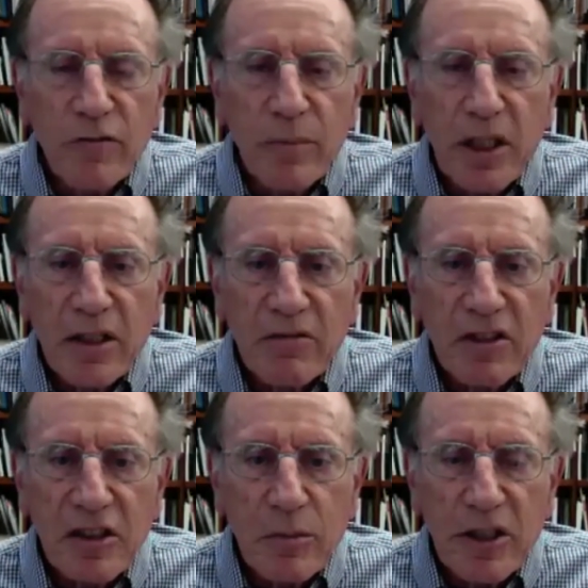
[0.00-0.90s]
beyond a
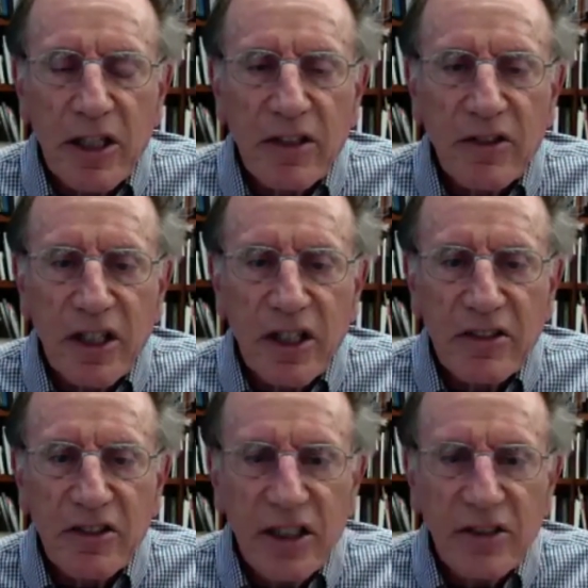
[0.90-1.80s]
reasonable doubt that he
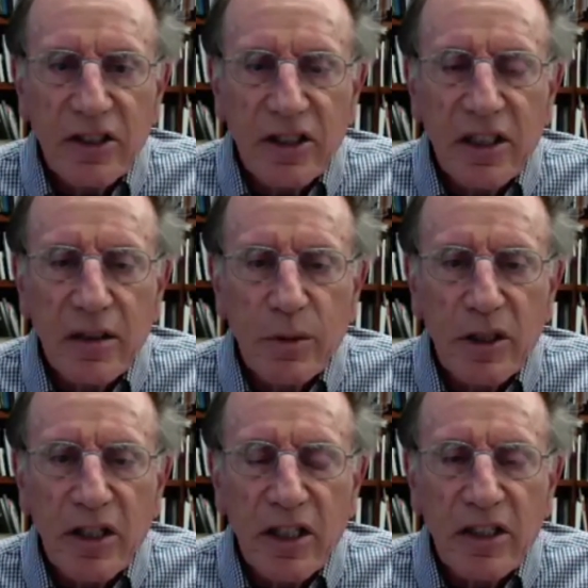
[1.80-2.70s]
intended to kill, but
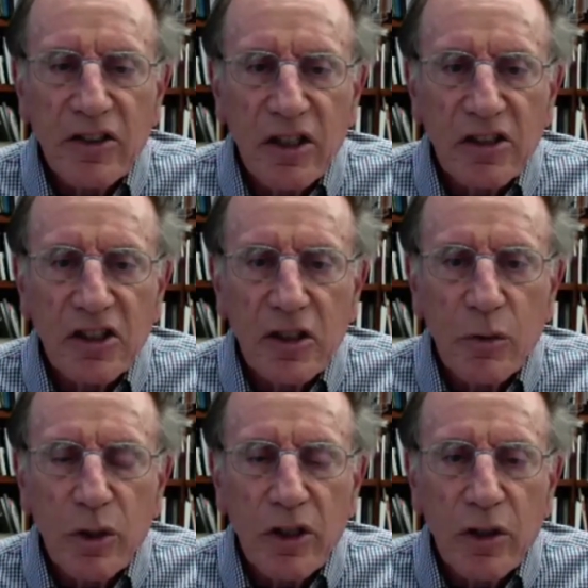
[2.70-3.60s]
that he had done so
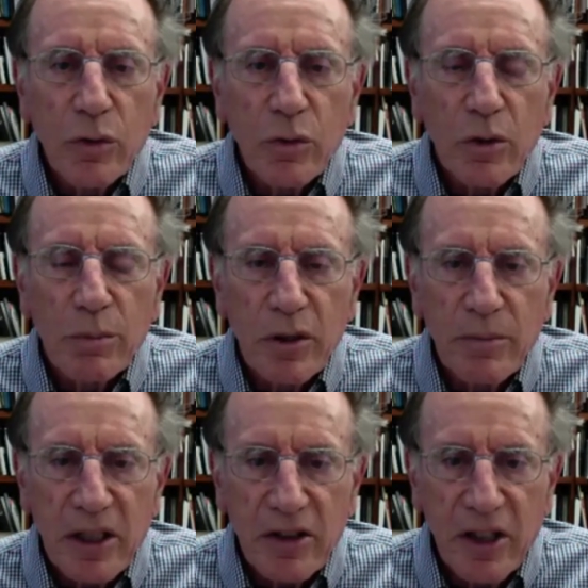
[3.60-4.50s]
with cool
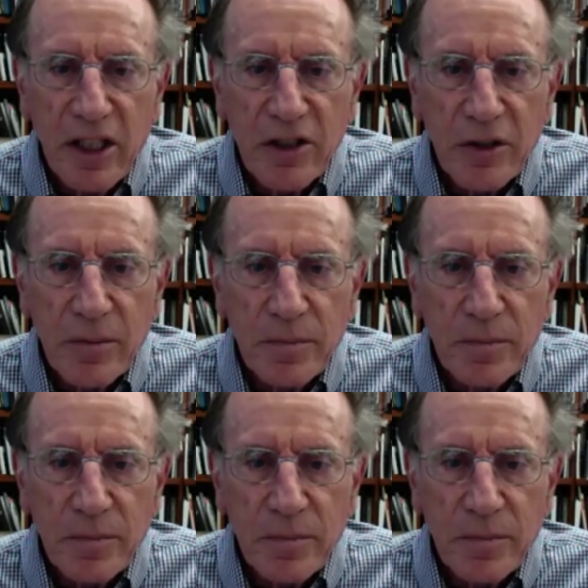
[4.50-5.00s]
premeditation.